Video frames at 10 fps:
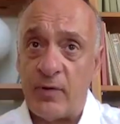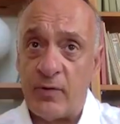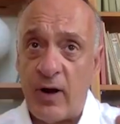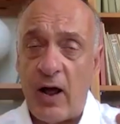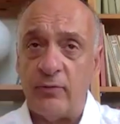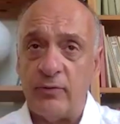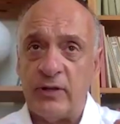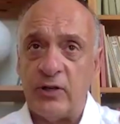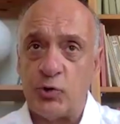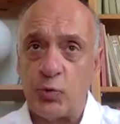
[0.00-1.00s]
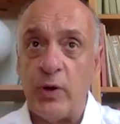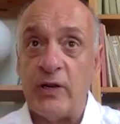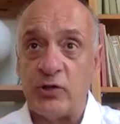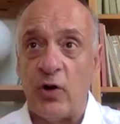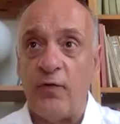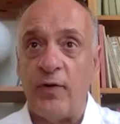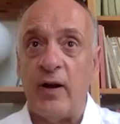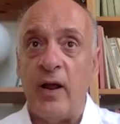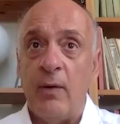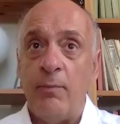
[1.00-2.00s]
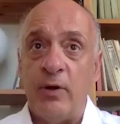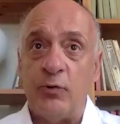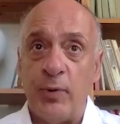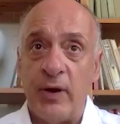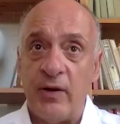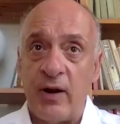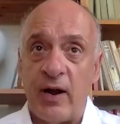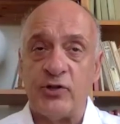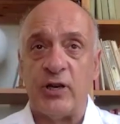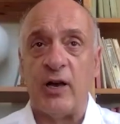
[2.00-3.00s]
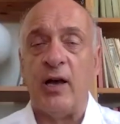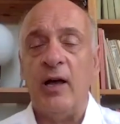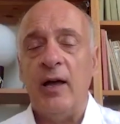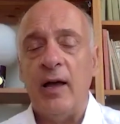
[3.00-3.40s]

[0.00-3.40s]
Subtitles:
surrounded and squeezed often between Russia